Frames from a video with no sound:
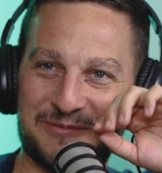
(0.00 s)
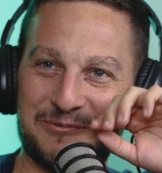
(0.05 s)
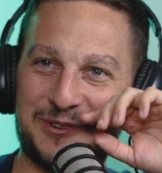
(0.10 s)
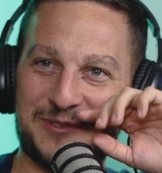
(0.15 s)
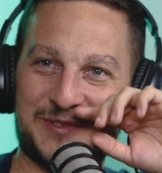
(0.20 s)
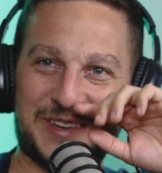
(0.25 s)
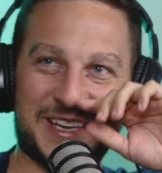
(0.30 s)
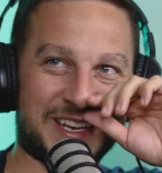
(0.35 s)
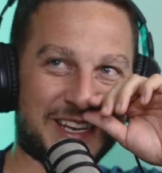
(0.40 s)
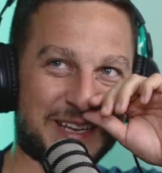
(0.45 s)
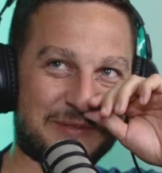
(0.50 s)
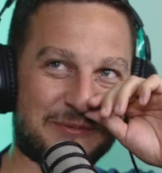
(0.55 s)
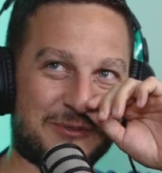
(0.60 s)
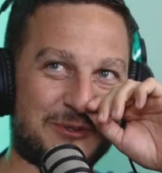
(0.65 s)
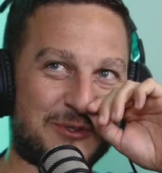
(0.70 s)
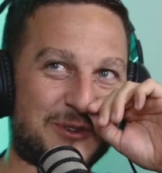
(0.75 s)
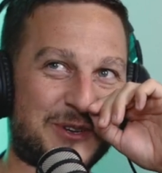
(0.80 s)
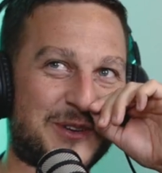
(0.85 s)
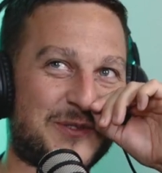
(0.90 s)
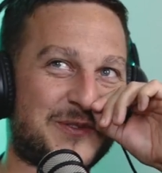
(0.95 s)
would have eaten it
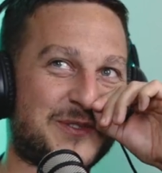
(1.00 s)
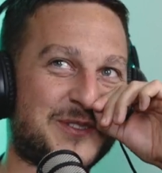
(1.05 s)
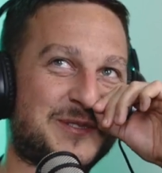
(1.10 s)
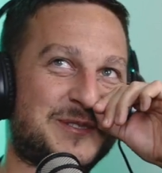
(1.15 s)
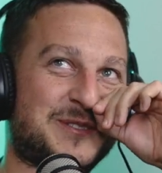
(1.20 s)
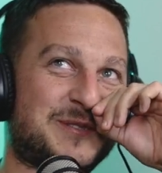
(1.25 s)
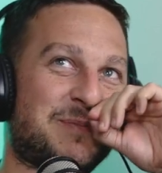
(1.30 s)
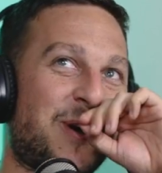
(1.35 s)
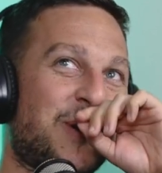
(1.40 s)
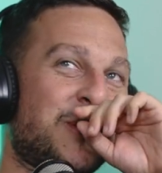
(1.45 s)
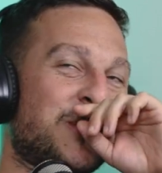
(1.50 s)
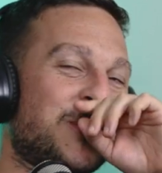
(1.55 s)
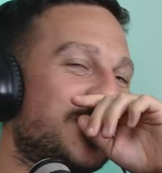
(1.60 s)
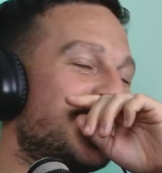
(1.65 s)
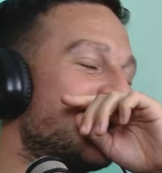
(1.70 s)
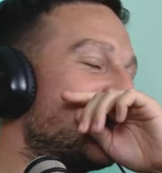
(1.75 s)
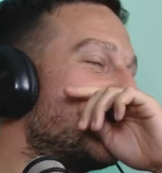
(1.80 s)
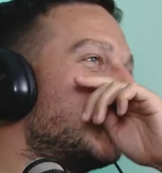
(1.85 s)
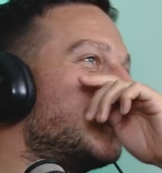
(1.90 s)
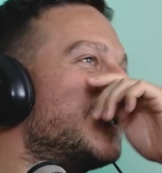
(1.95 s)
before you even
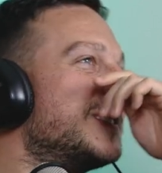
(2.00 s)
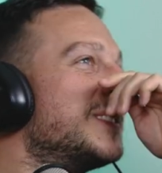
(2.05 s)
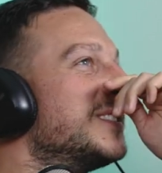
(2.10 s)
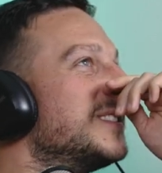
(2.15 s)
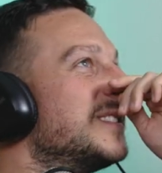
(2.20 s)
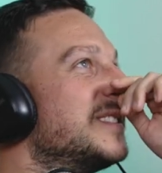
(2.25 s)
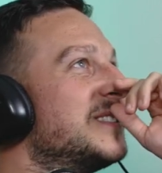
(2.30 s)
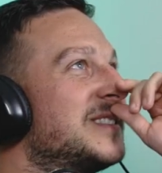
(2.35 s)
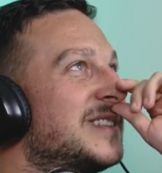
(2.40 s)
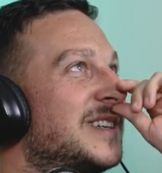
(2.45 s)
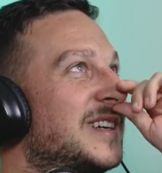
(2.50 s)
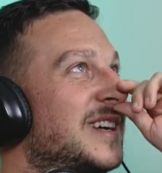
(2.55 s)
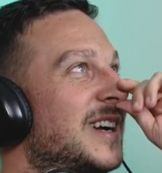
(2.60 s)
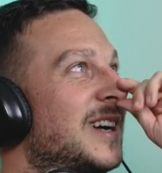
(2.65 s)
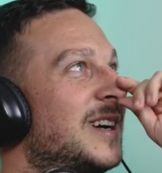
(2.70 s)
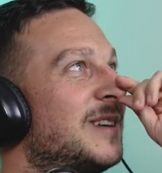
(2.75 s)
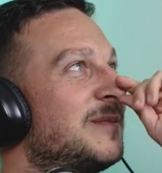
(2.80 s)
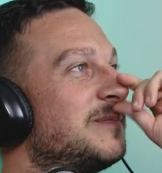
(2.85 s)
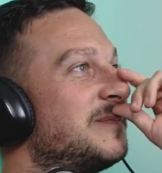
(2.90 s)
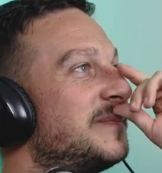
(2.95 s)

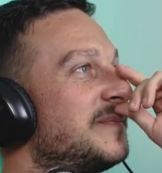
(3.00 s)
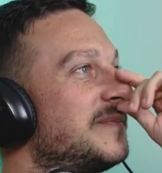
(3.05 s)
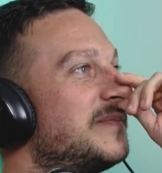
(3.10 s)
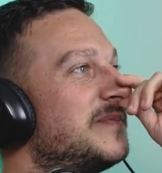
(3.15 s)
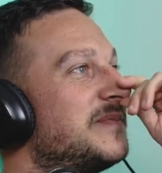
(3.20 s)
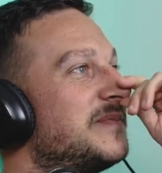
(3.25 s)
spoke.